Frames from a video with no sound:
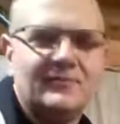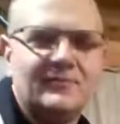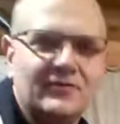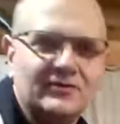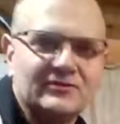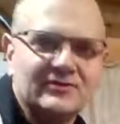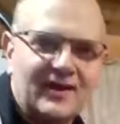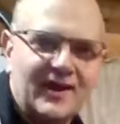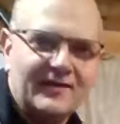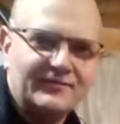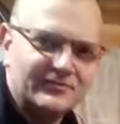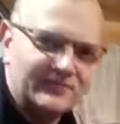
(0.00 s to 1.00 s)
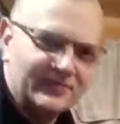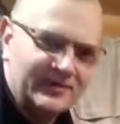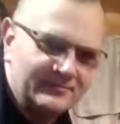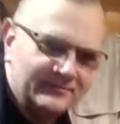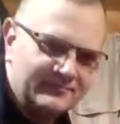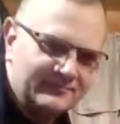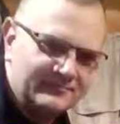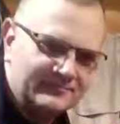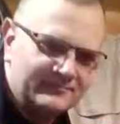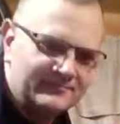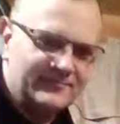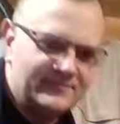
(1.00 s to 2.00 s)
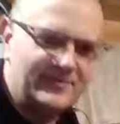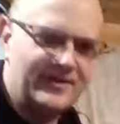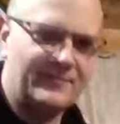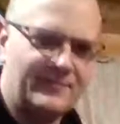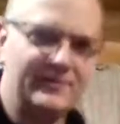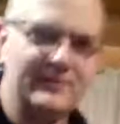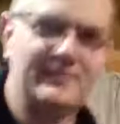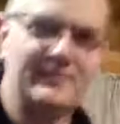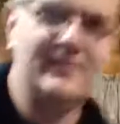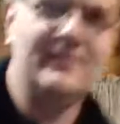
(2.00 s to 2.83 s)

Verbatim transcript: First live stream. See how we're doing